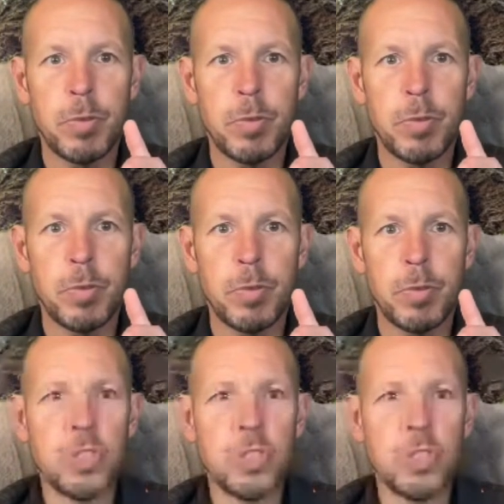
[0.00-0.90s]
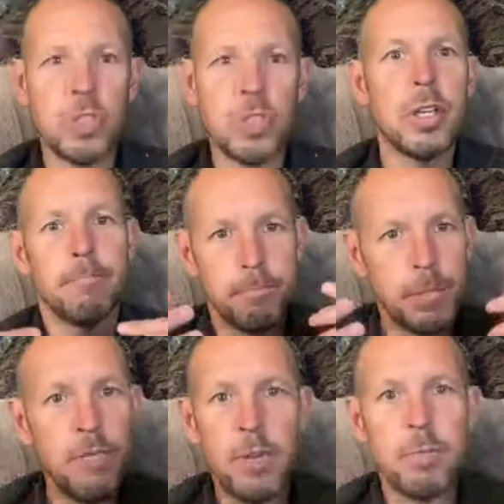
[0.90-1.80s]
just
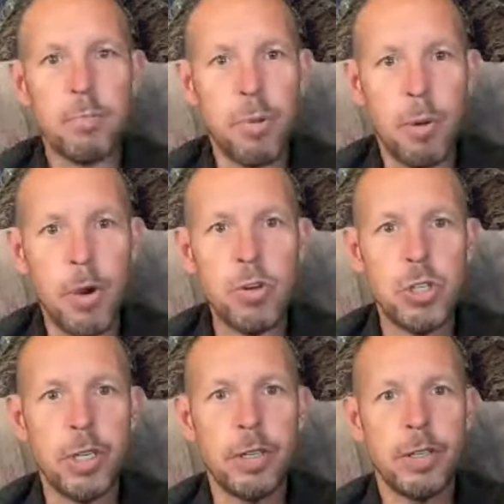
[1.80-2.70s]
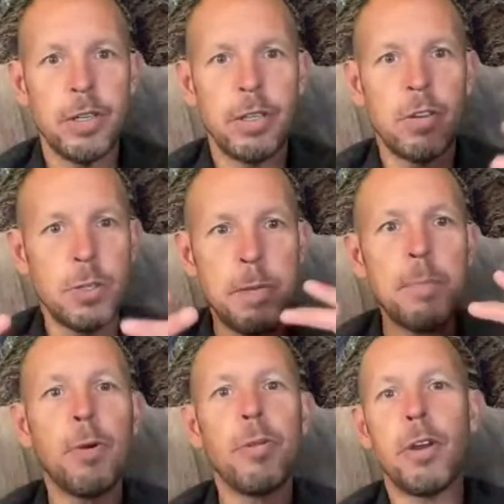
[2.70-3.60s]
even promotion. There's
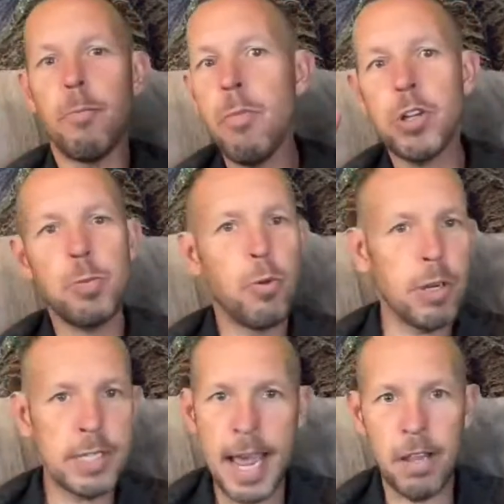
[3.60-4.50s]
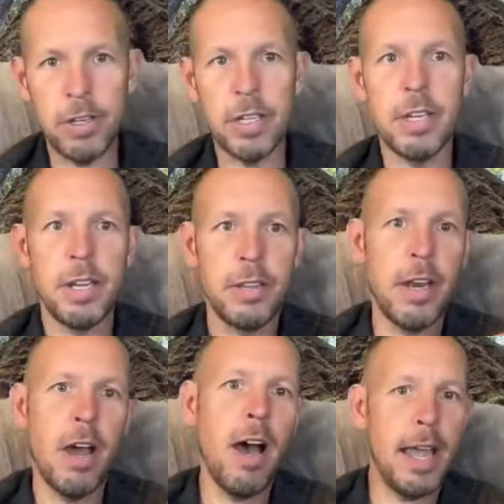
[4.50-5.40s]
people that are much more talented
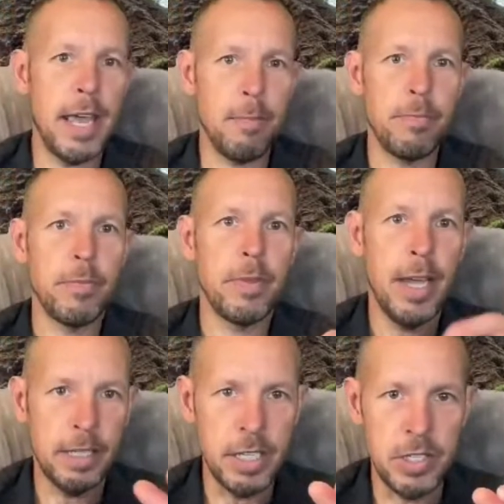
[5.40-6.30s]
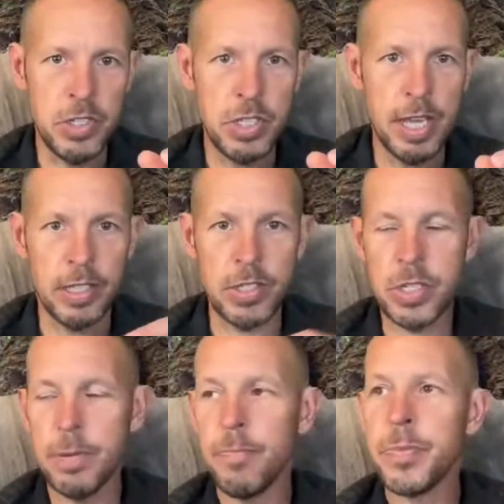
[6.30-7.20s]
than I am at these
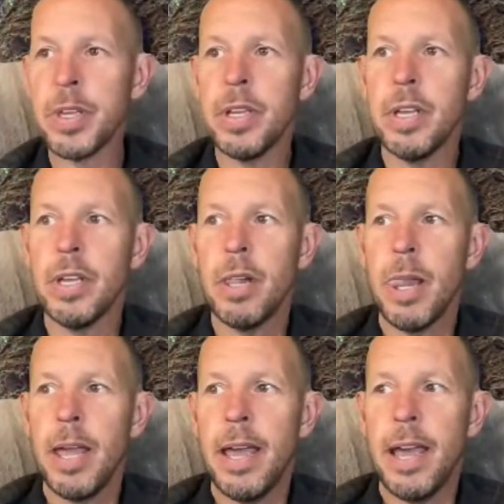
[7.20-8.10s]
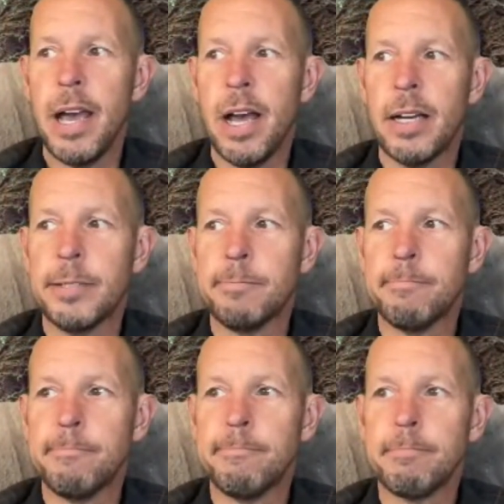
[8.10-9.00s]
things.
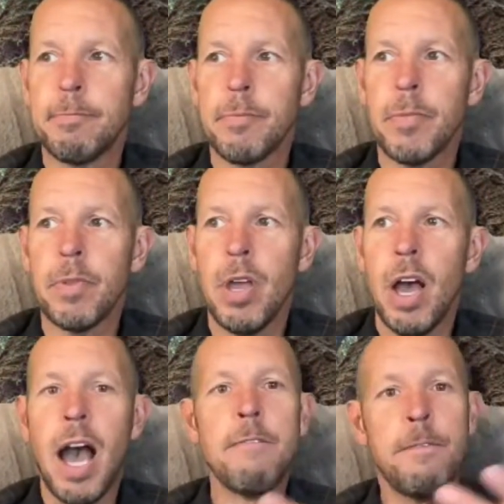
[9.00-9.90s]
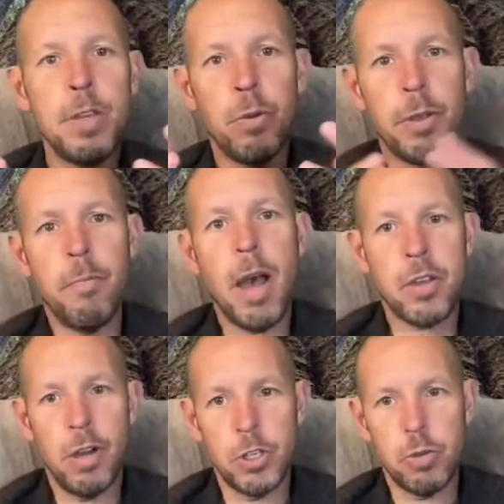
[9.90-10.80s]
I feel that my
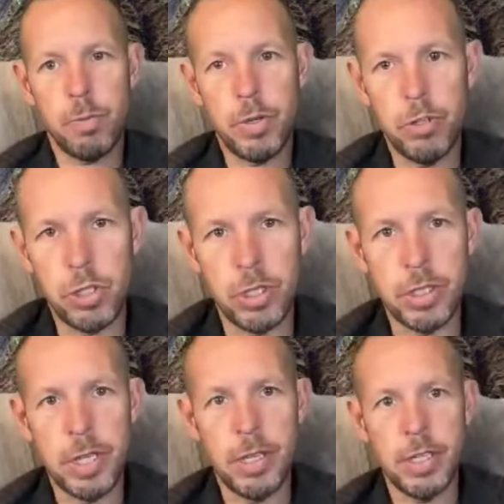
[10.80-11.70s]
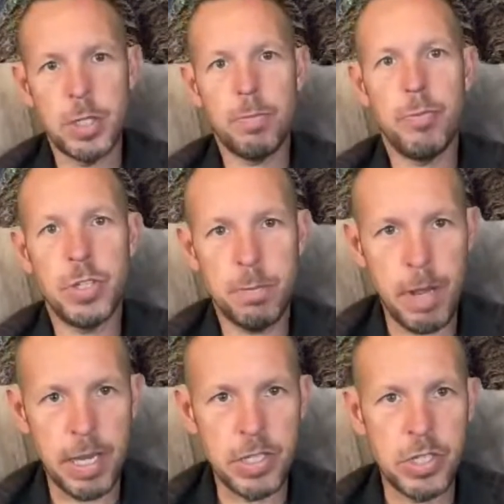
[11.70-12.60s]
contribution to this
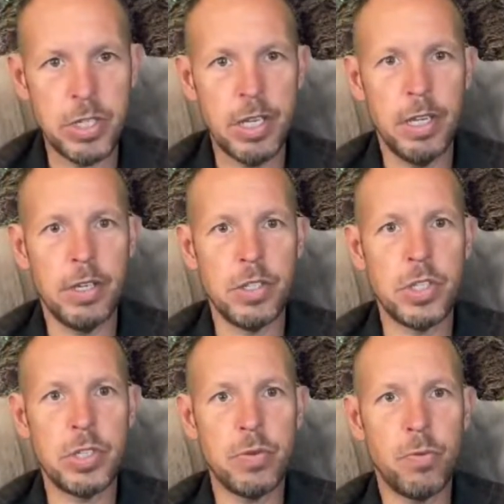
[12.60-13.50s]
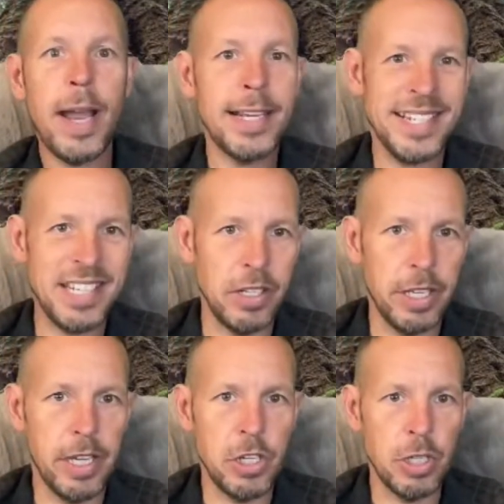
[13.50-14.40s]
space is
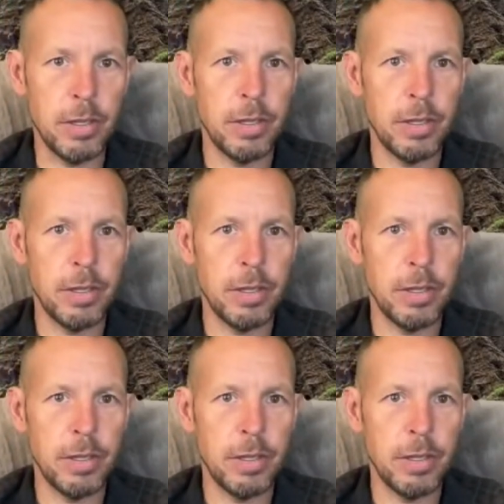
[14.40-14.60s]
reconciliation,